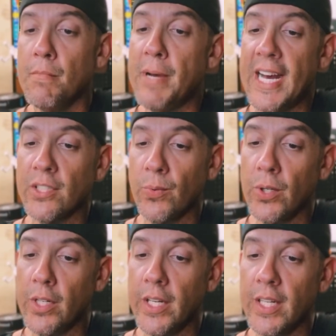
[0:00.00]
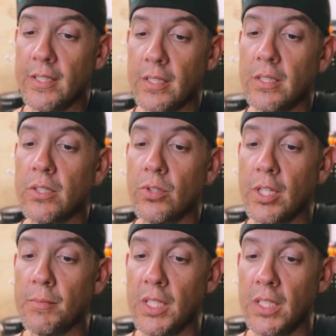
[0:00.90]
Basswood is
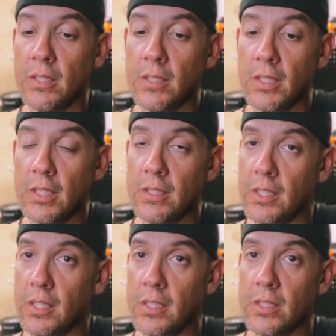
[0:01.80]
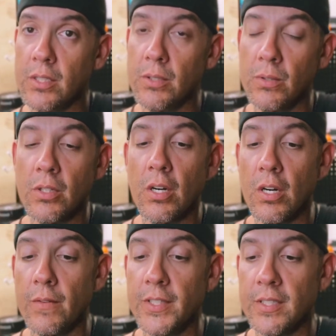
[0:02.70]
extremely easy to
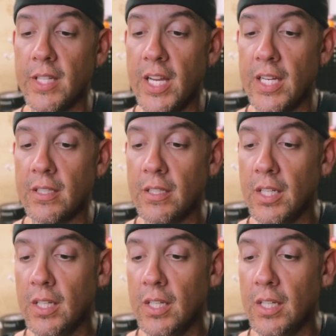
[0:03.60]
carve and sand.